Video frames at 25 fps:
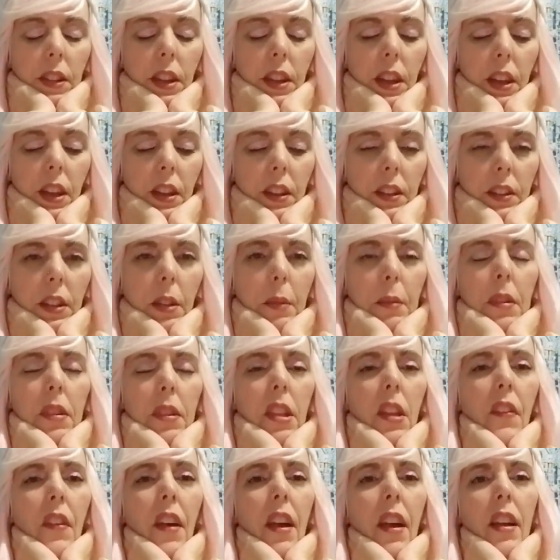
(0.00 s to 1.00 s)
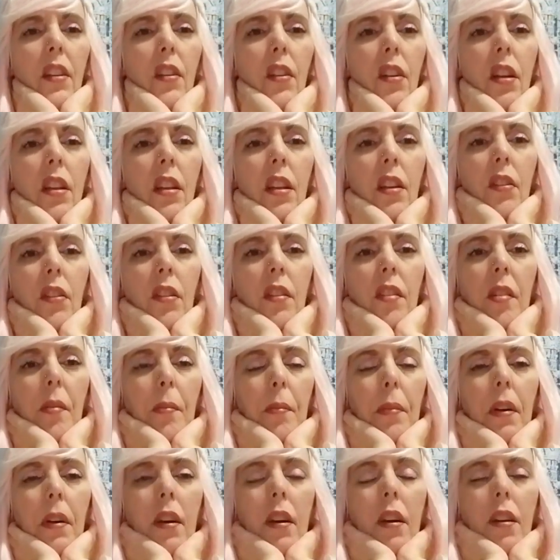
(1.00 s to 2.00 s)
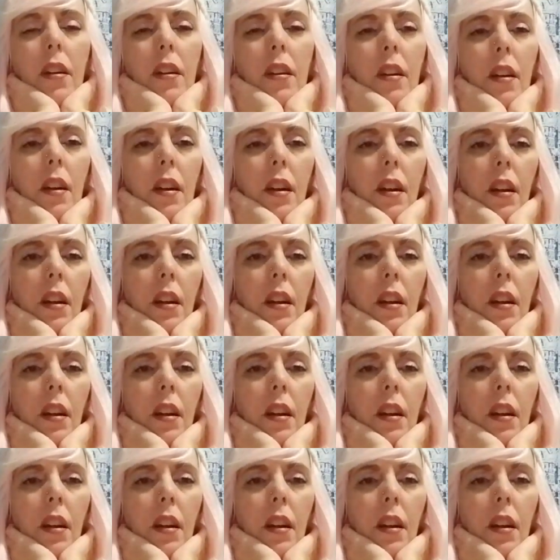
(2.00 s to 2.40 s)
let me see if I can look in the crystal ball.